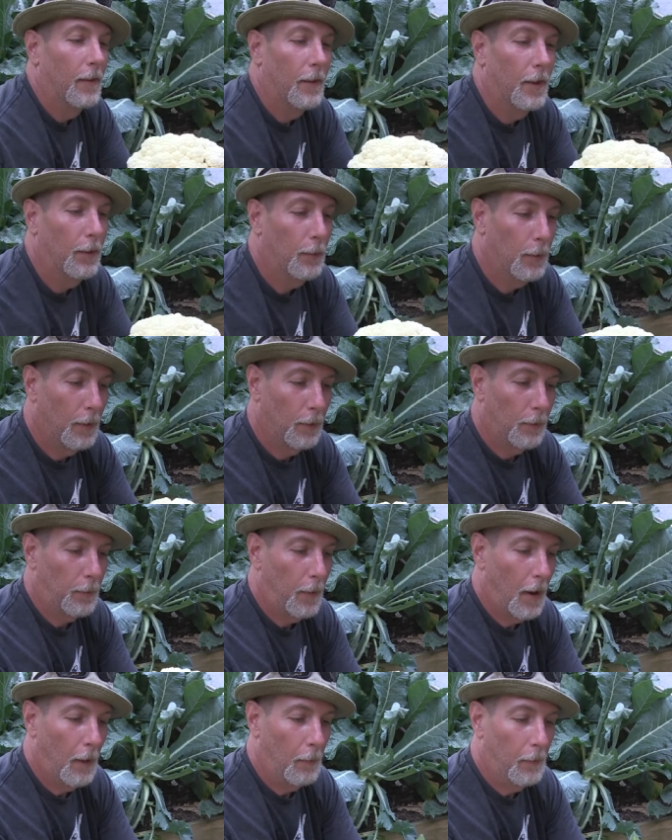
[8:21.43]
This one is
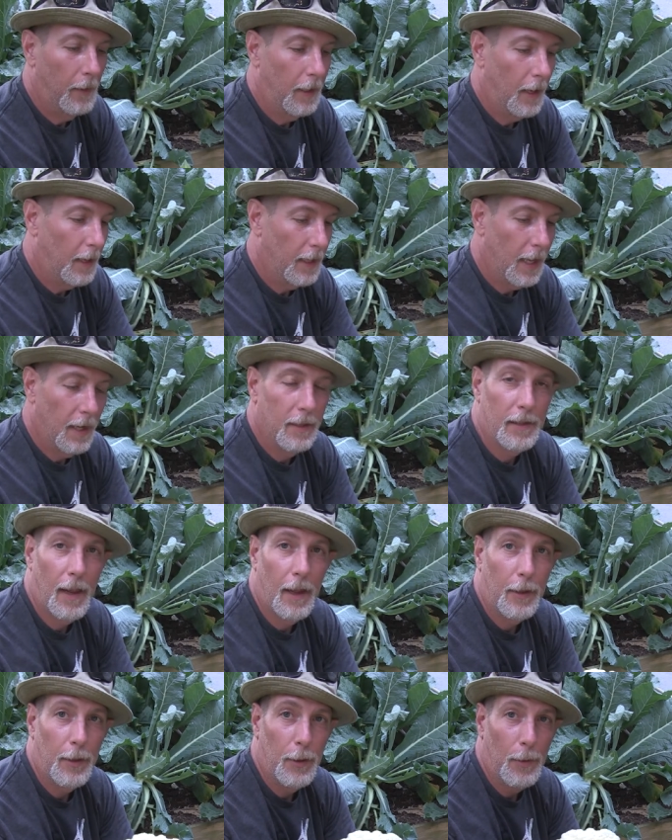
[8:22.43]
probably, again, it's
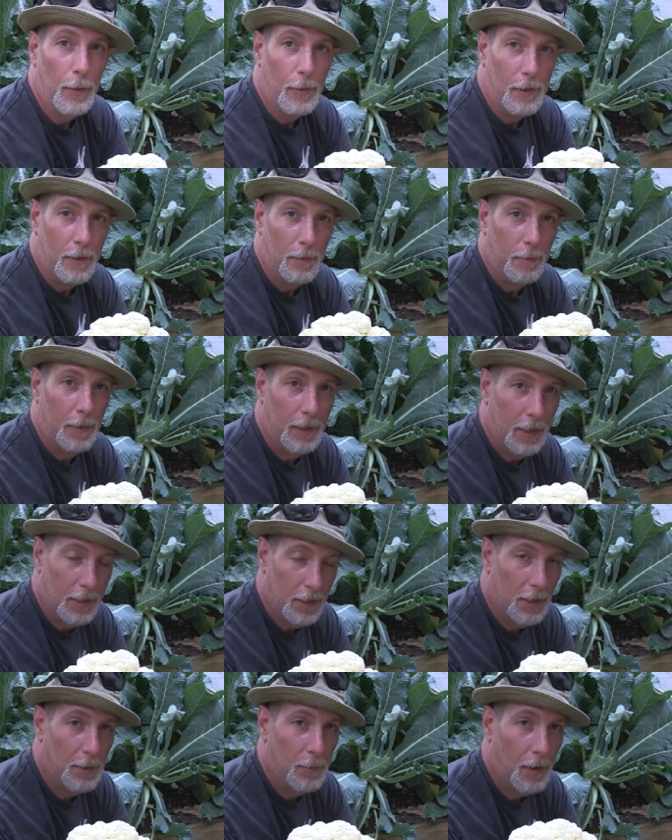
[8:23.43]
not huge, but
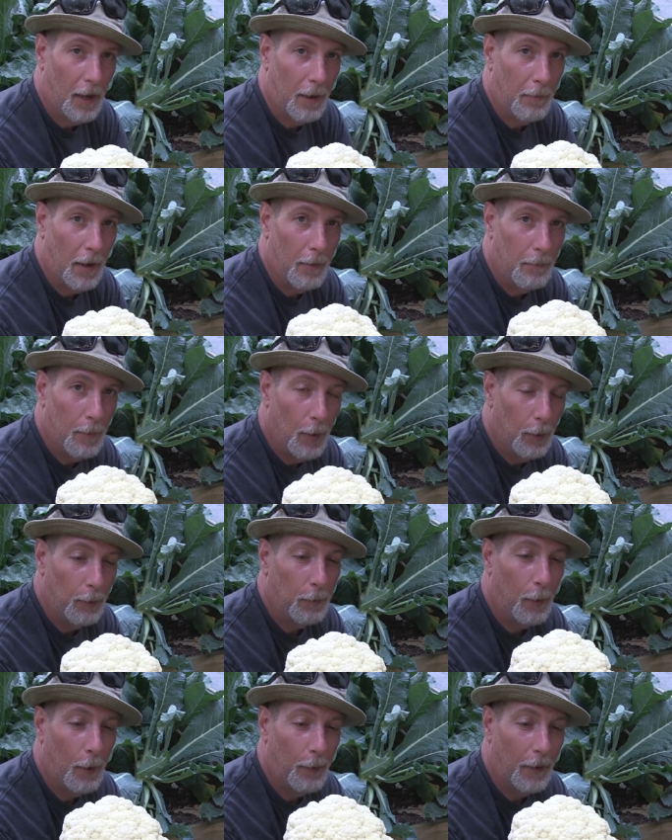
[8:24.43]
this is probably my
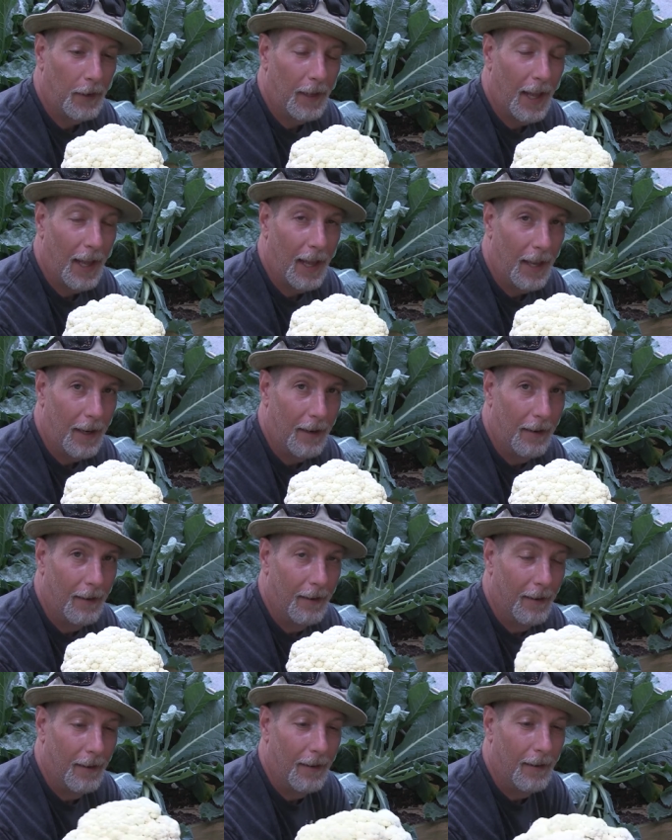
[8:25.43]
most perfect head
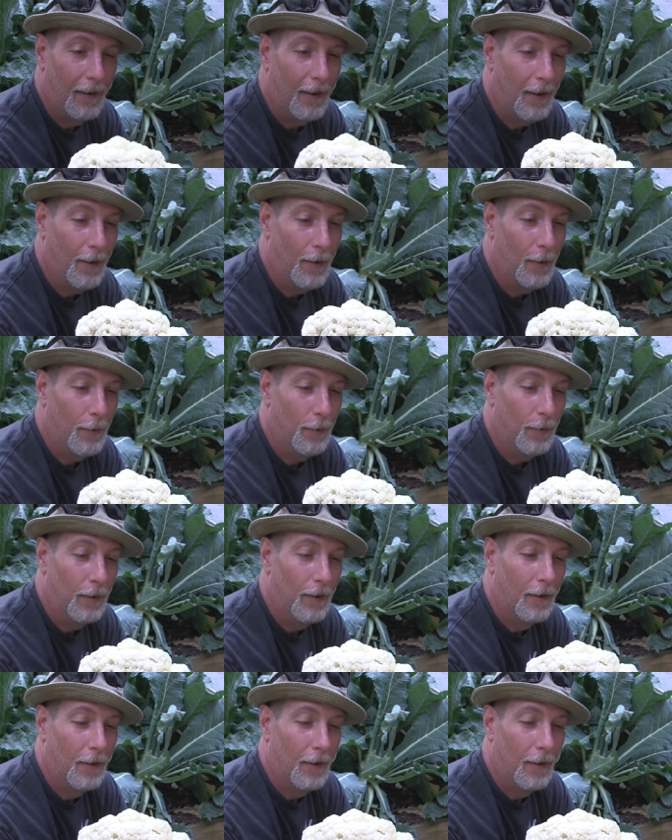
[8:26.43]
of
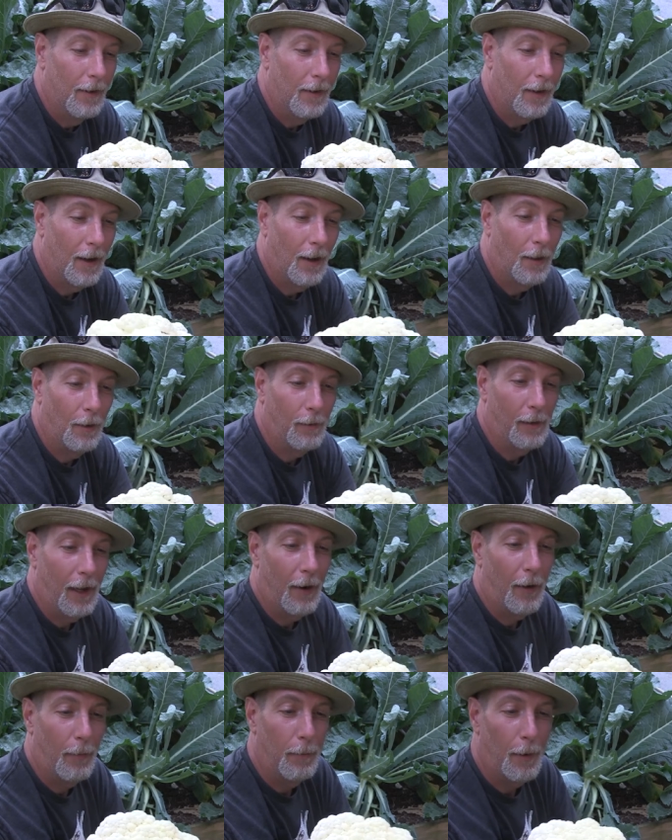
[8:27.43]
cauliflower.